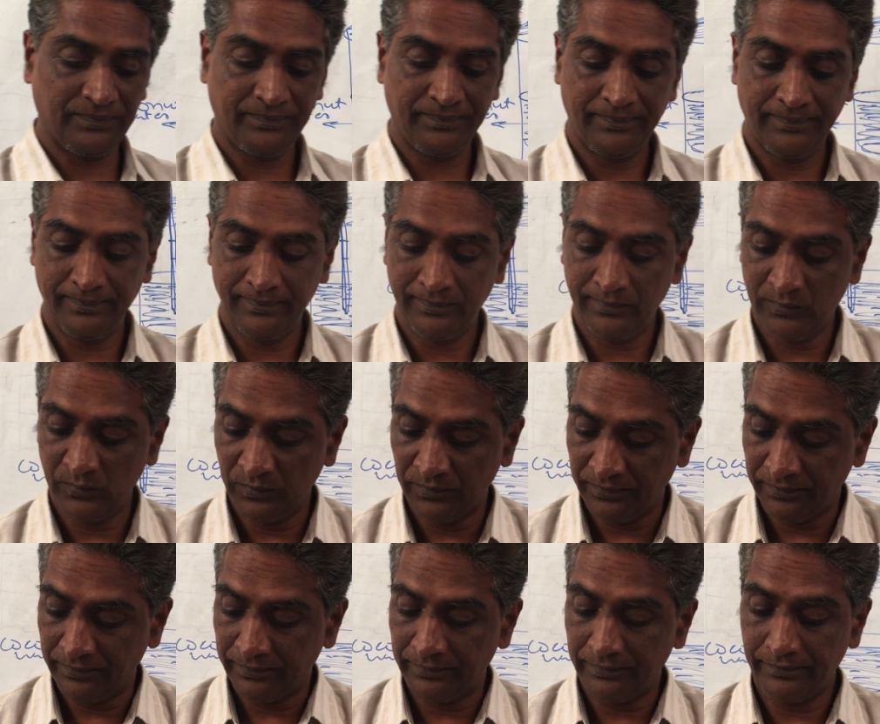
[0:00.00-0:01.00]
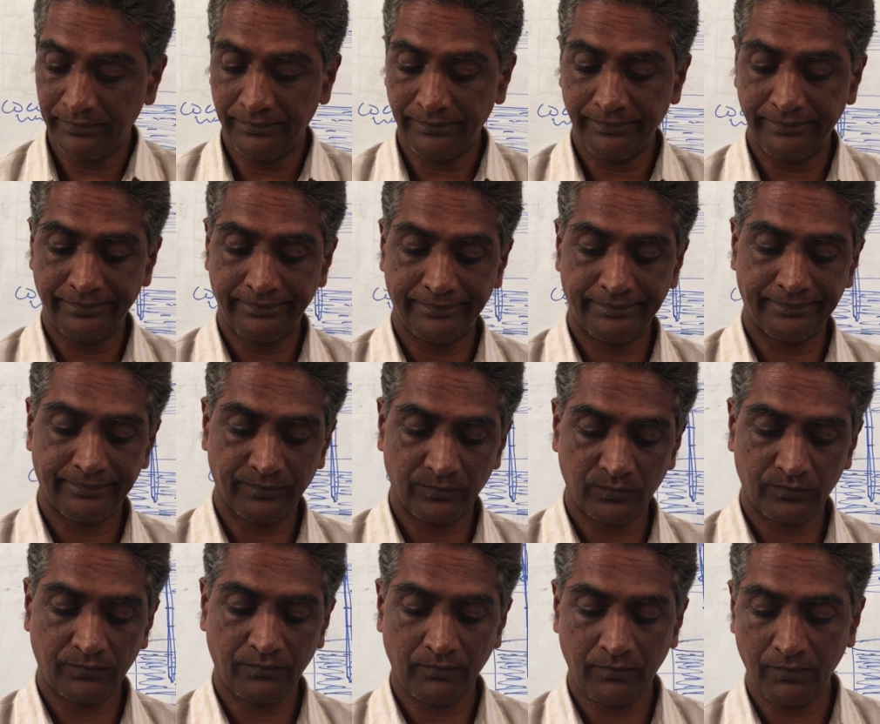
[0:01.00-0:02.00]

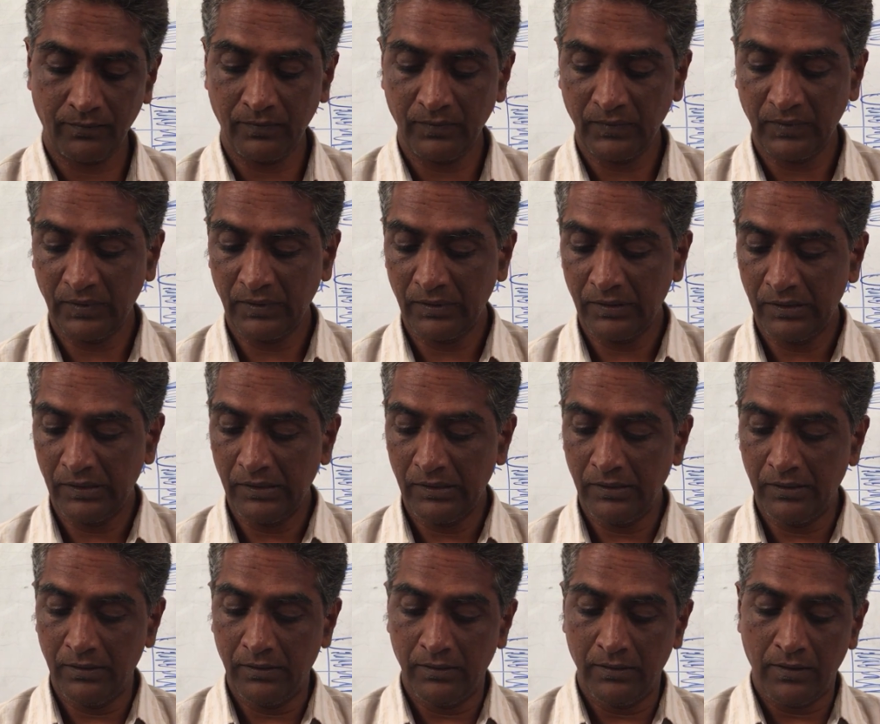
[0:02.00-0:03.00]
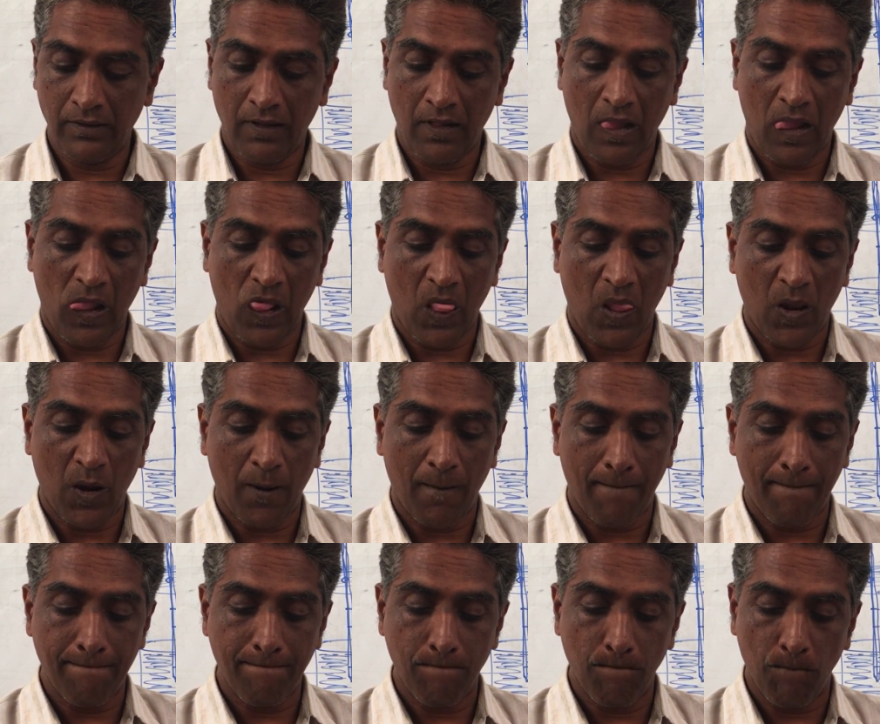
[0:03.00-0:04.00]

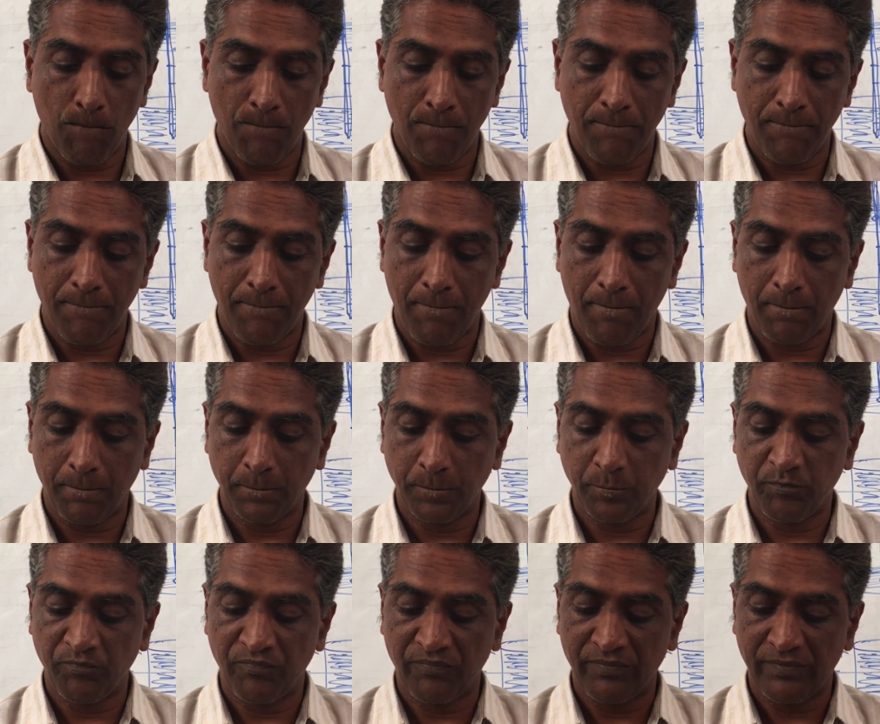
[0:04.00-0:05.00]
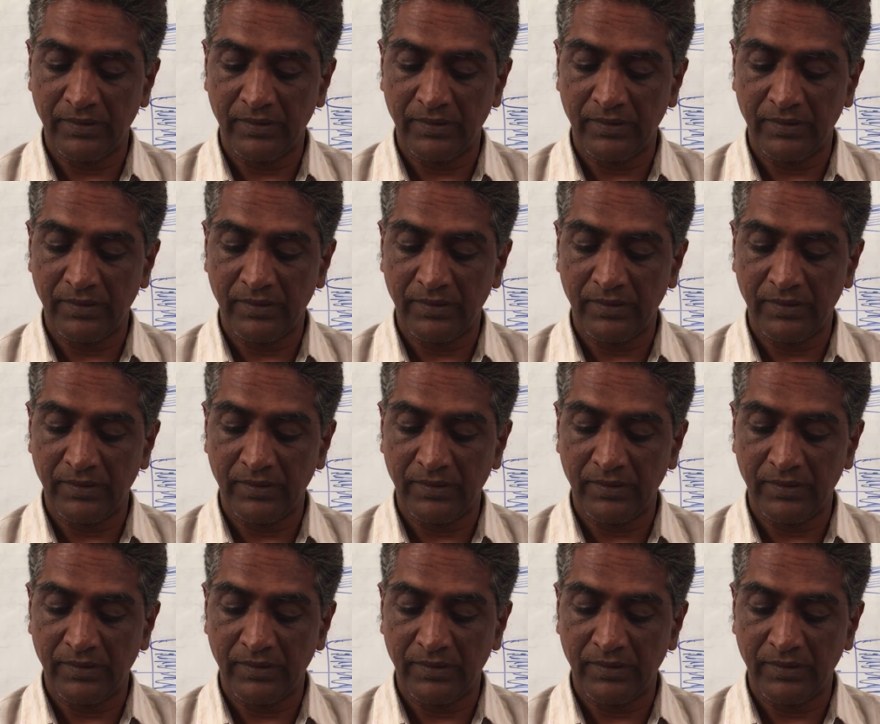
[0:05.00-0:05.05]
(silence)